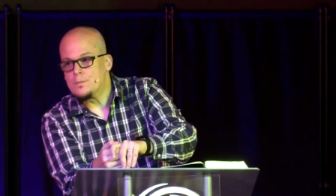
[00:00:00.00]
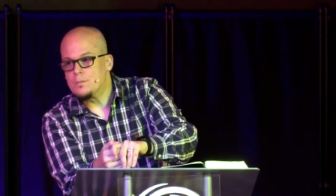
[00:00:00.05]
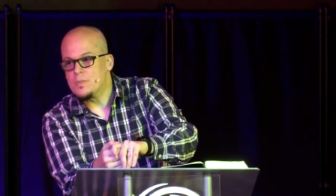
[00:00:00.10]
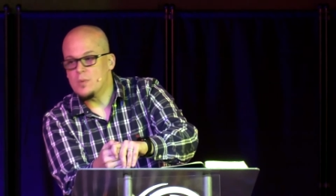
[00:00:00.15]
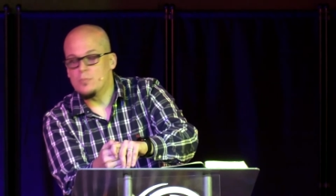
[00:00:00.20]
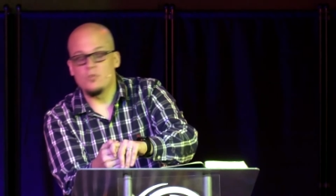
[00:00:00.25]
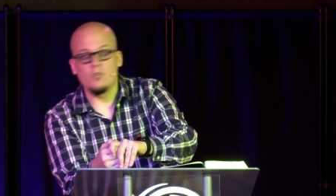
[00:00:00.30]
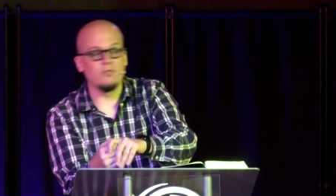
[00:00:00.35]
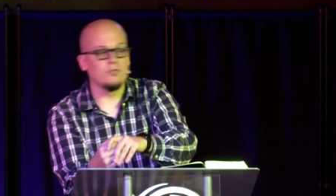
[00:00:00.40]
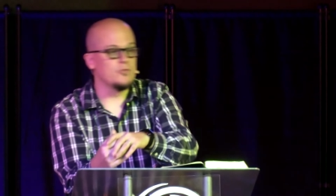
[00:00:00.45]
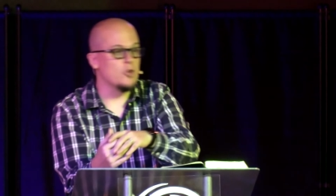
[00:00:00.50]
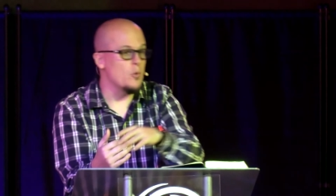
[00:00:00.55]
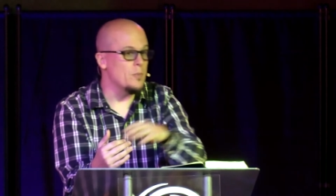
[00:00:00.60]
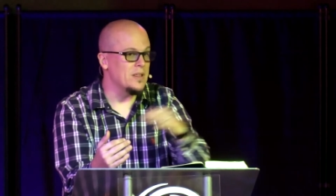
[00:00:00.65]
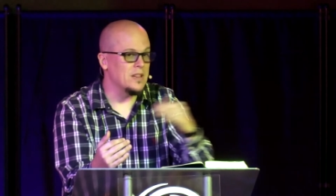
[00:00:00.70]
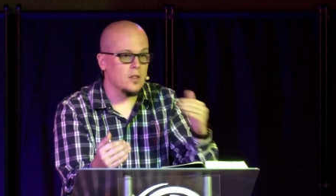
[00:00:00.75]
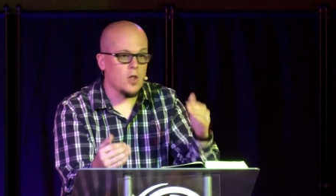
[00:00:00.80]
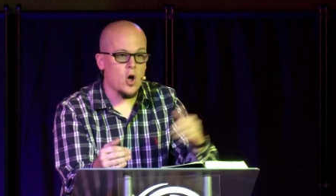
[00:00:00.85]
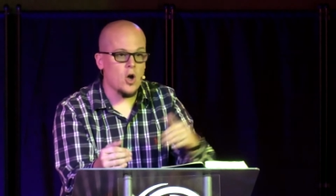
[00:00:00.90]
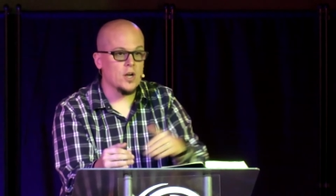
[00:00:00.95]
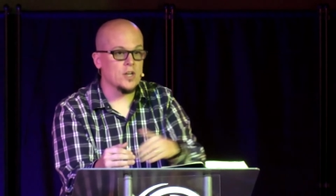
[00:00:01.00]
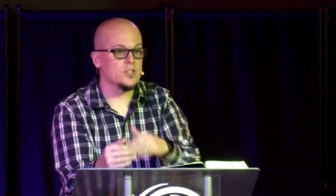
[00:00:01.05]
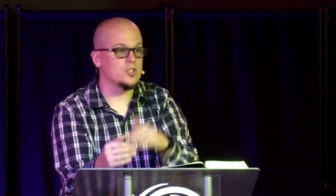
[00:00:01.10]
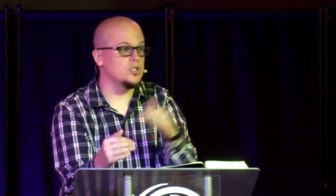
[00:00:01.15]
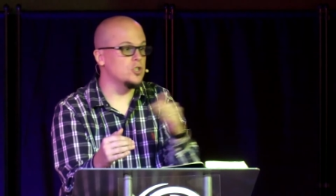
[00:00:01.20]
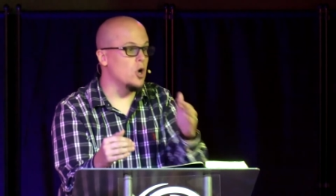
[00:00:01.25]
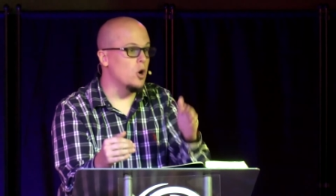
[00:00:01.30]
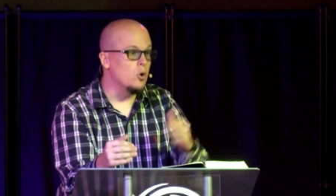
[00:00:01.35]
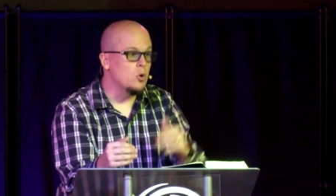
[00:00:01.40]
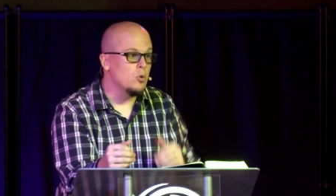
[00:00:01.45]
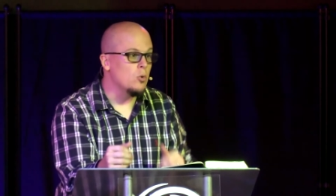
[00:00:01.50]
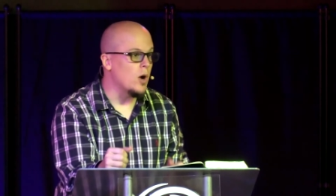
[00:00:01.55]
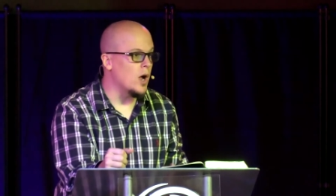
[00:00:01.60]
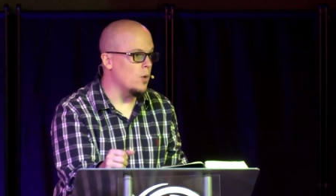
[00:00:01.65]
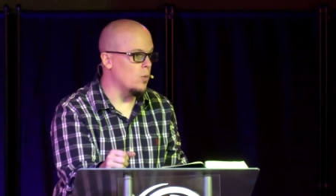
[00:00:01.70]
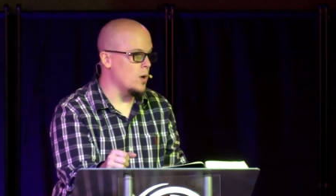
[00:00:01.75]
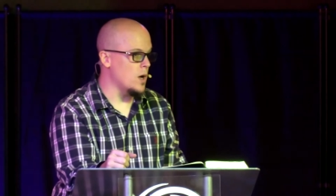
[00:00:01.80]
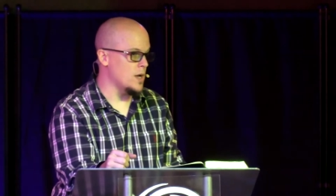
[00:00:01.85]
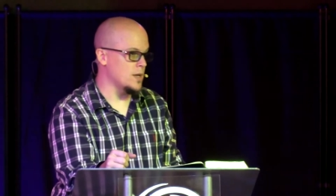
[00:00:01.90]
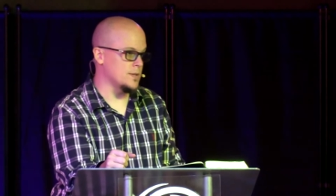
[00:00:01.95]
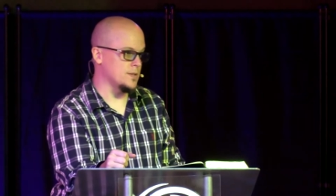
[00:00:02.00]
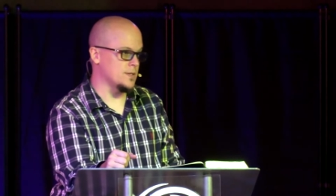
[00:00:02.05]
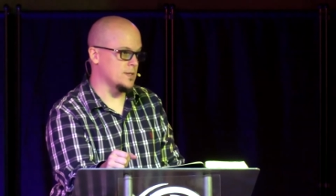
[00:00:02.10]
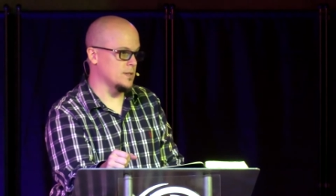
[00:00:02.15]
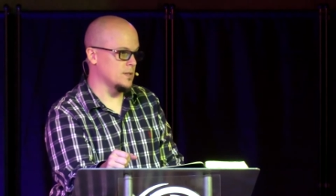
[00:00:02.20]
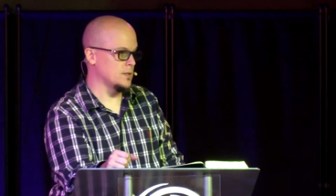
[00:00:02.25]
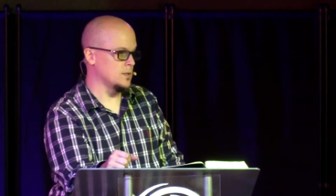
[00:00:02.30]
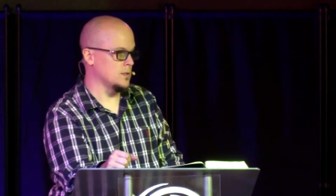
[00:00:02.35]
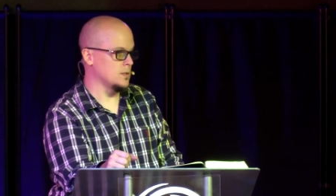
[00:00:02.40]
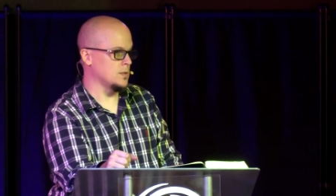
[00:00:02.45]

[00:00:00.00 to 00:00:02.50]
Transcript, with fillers: People who've known me the longest know who I was.